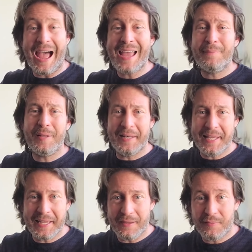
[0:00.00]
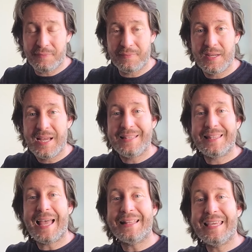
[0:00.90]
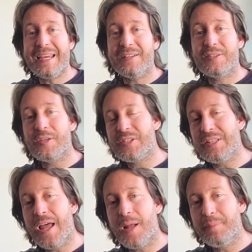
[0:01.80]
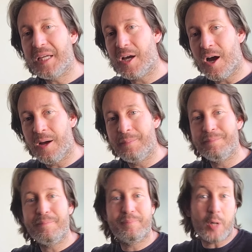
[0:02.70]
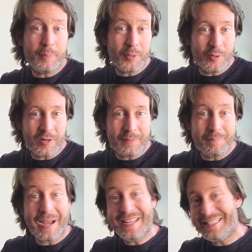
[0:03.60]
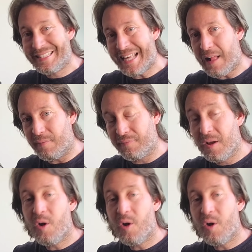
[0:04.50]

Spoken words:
I believe that gear does not become popular by itself.